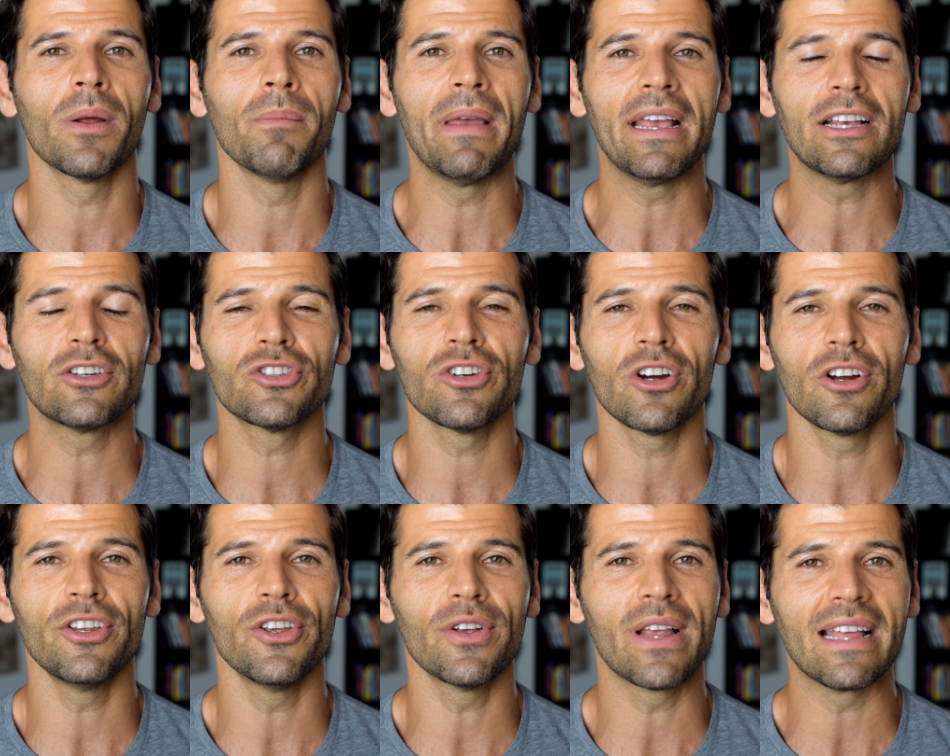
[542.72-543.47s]
make
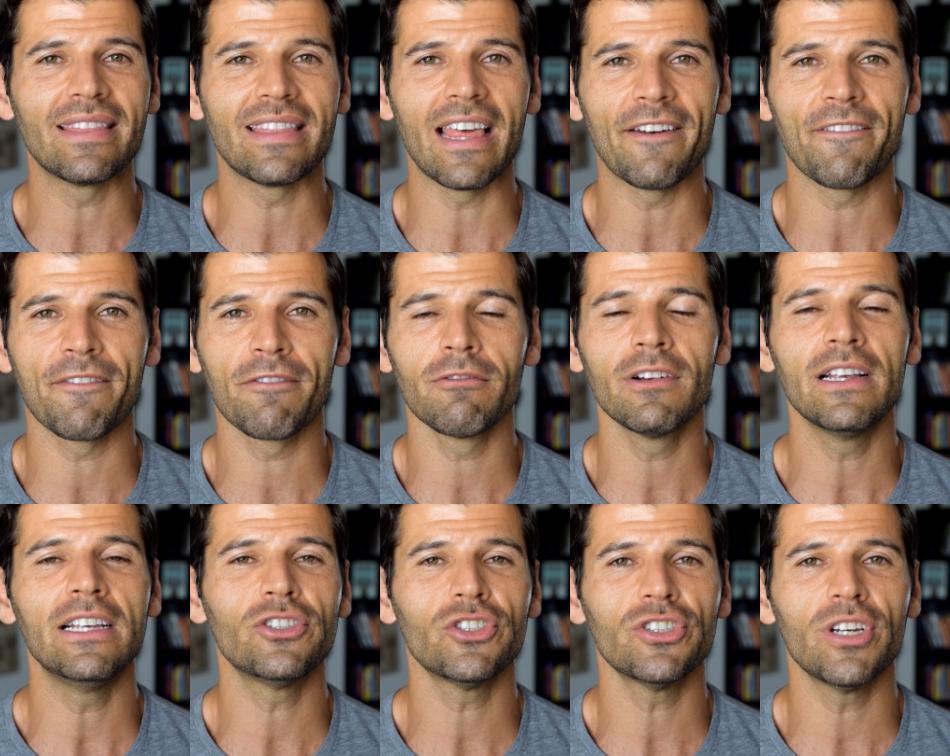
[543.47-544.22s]
sure you get that
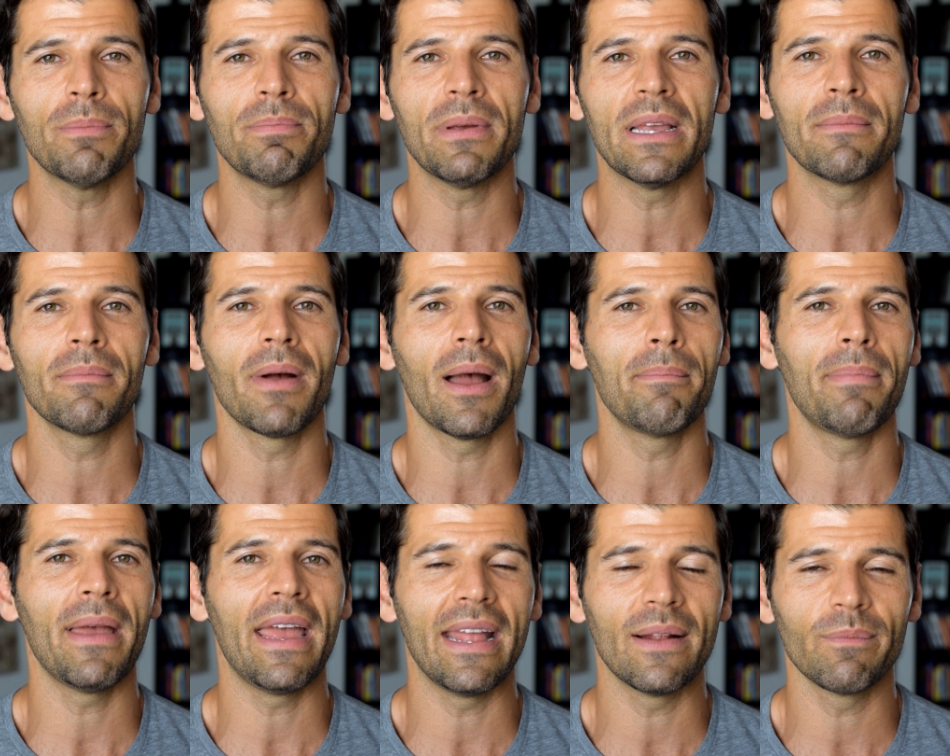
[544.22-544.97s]
free shipping by
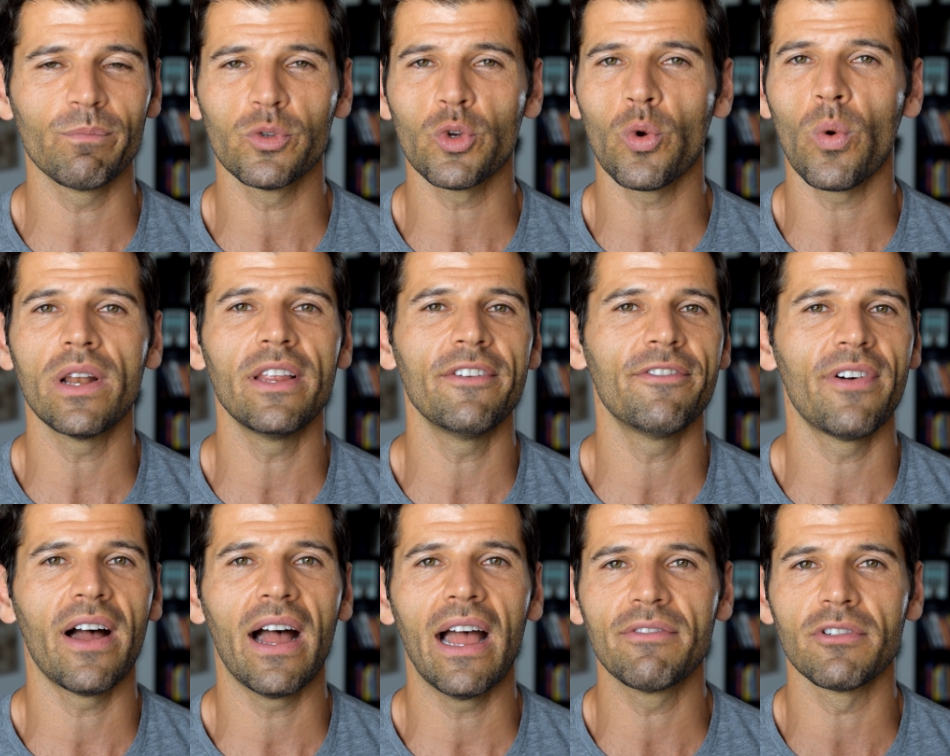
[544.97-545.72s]
paying
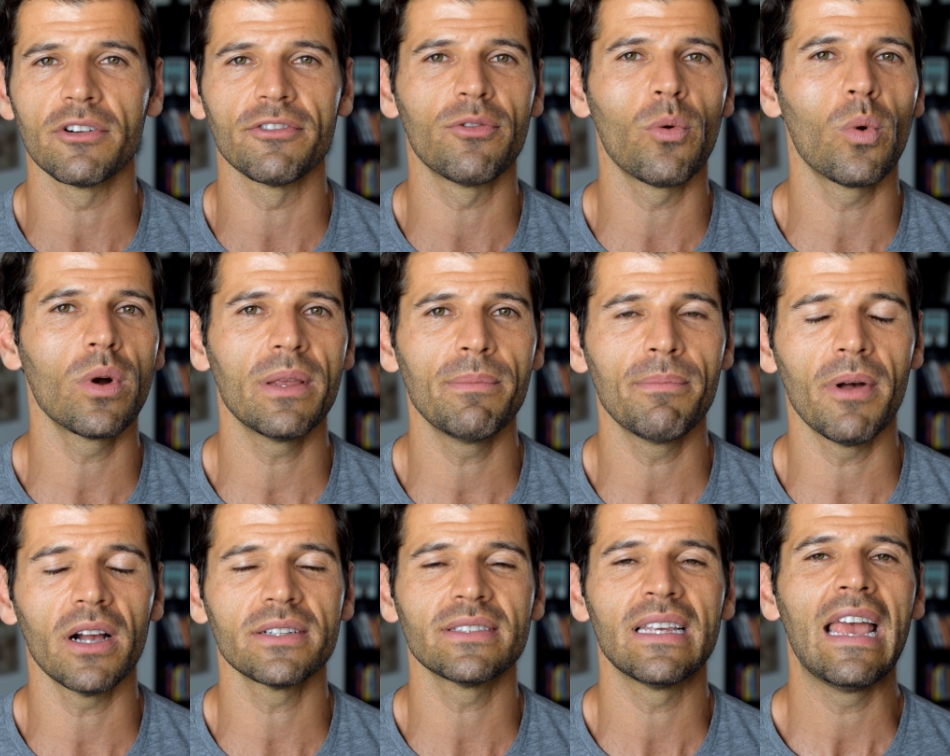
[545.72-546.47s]
25 or 40
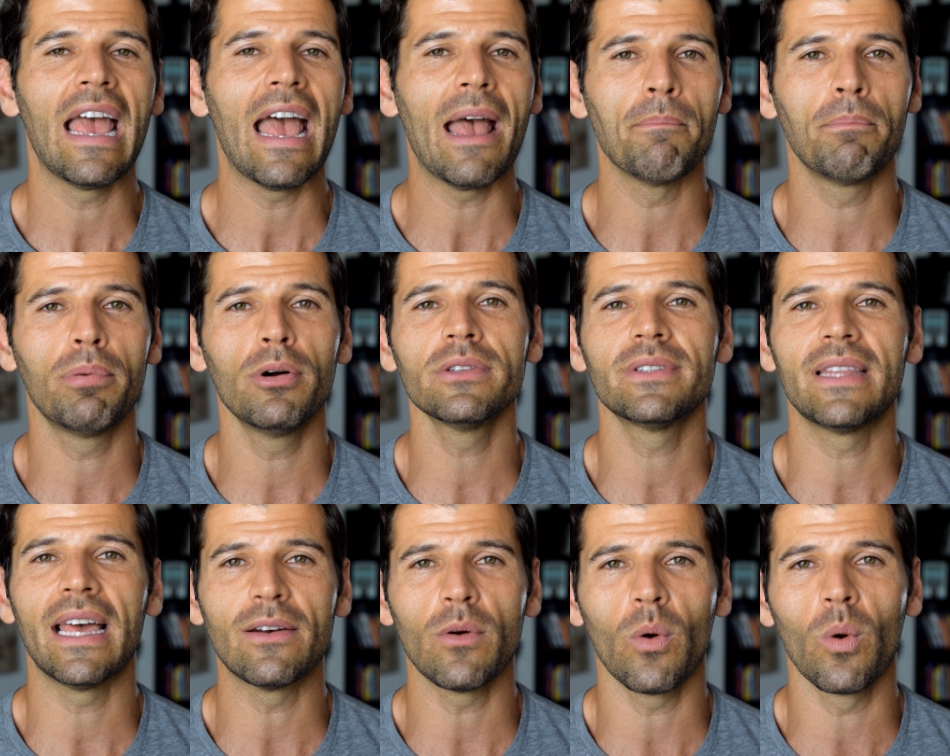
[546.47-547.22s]
bucks and put
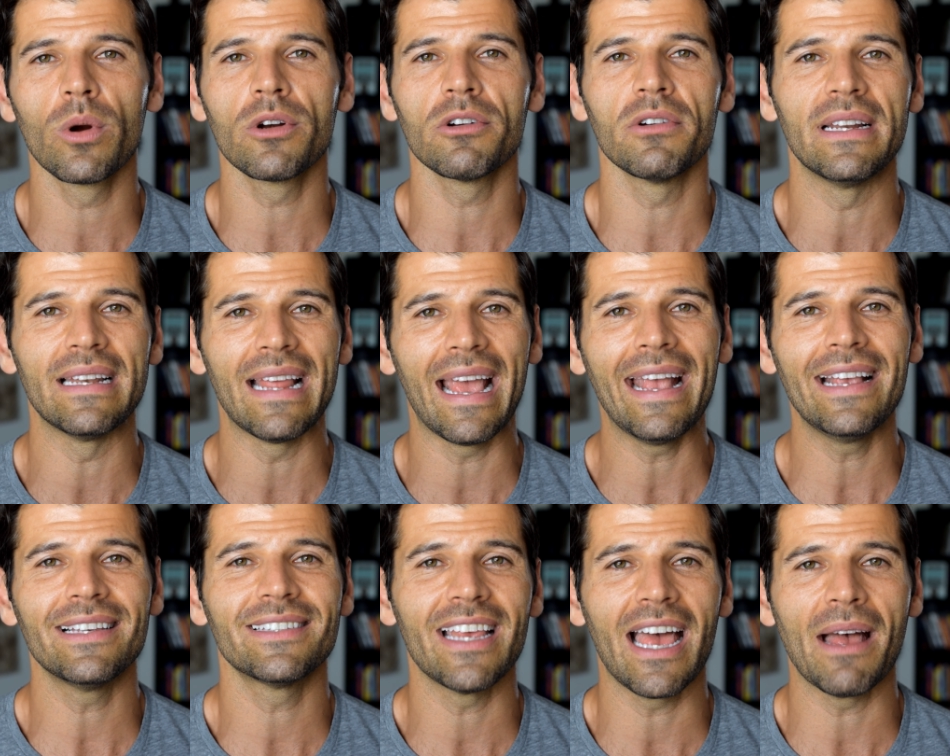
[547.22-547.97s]
that order in
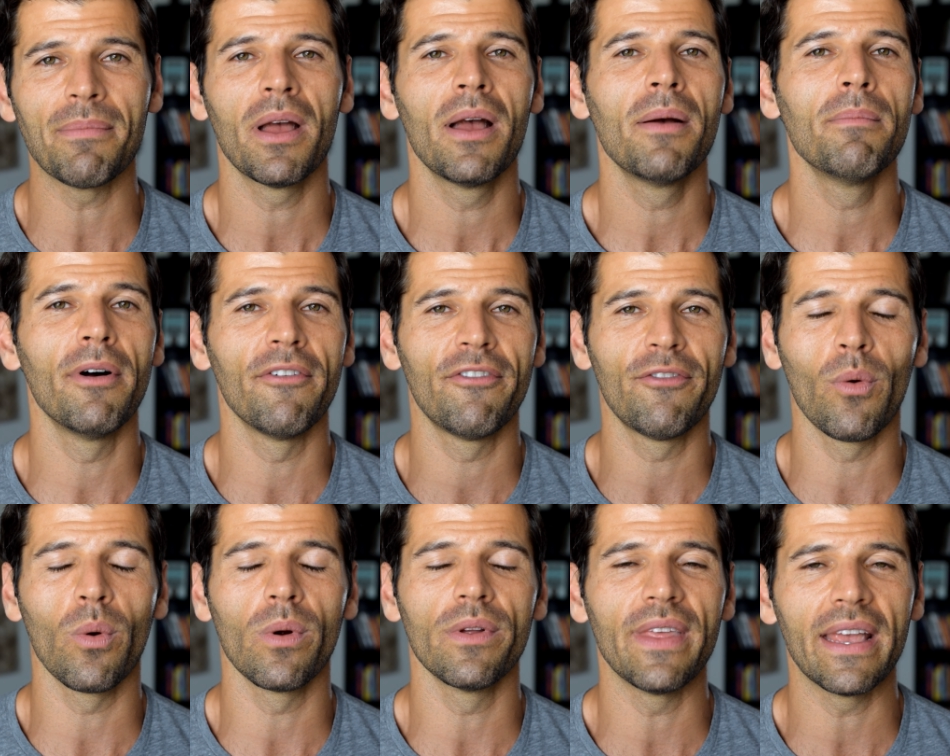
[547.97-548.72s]
ASAP
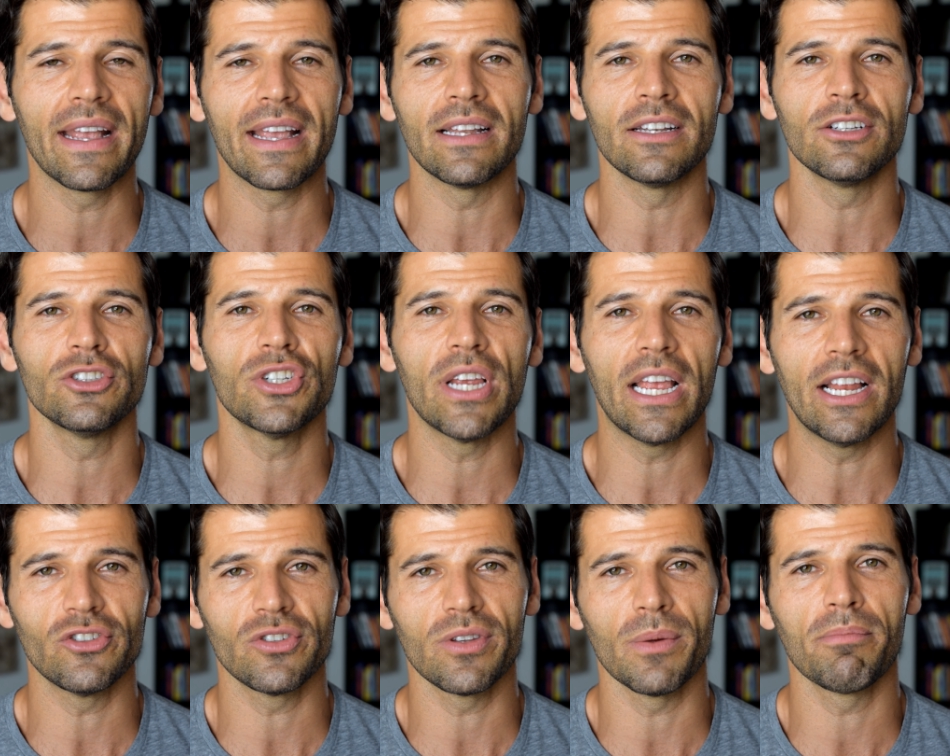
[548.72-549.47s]
before they can
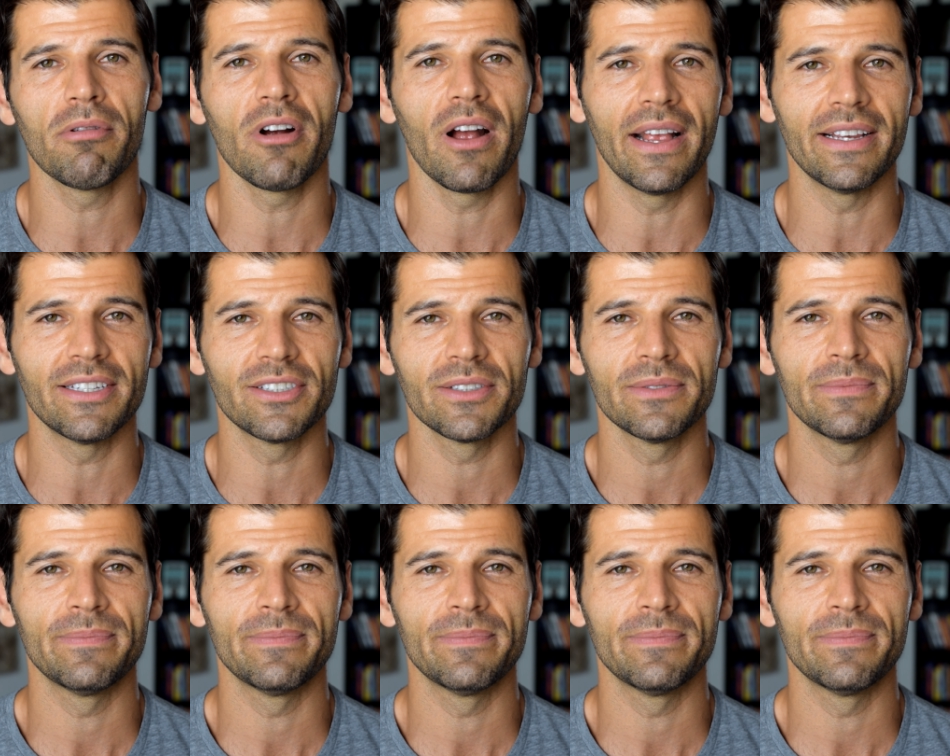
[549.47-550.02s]
change the price.